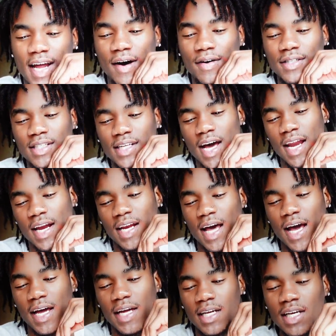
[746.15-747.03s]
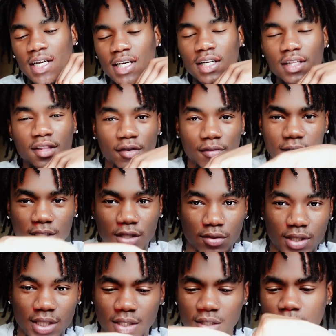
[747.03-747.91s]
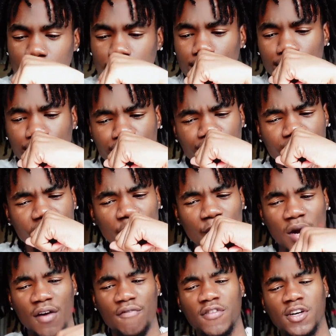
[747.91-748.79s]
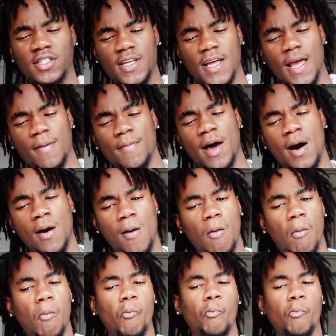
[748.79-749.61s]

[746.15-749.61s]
That was kind of like the retwist when I first came out.